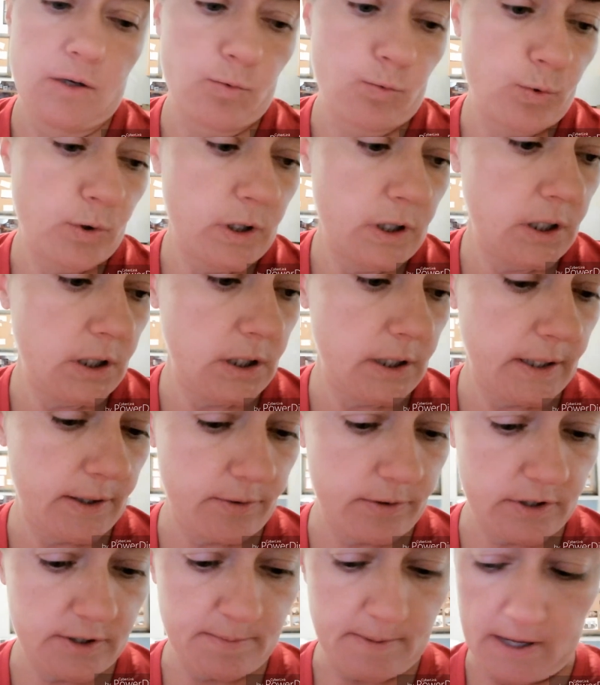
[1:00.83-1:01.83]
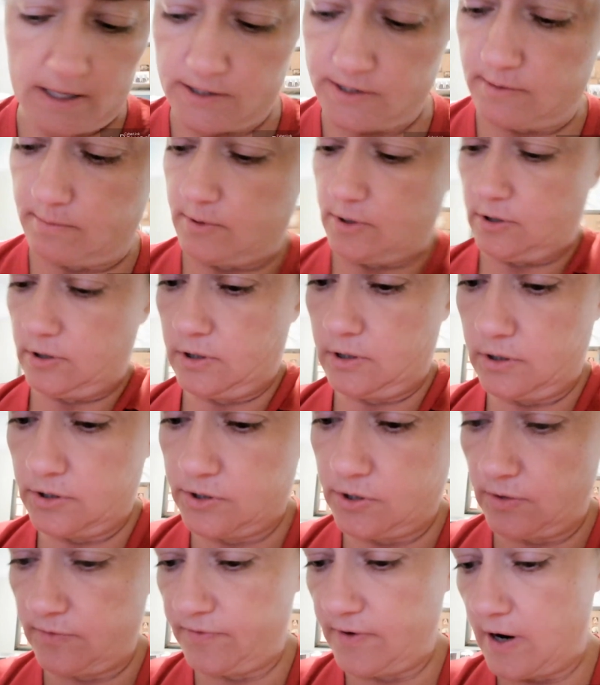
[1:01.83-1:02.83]
Really responsible.
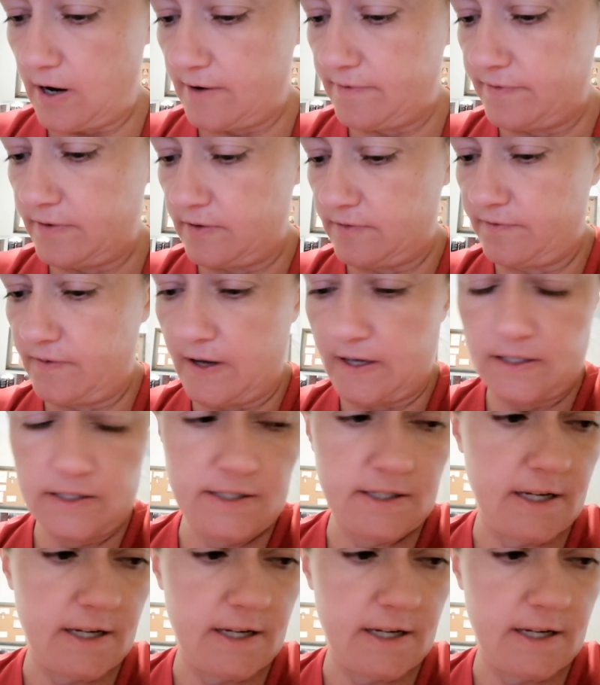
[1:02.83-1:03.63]
So far, I feel fine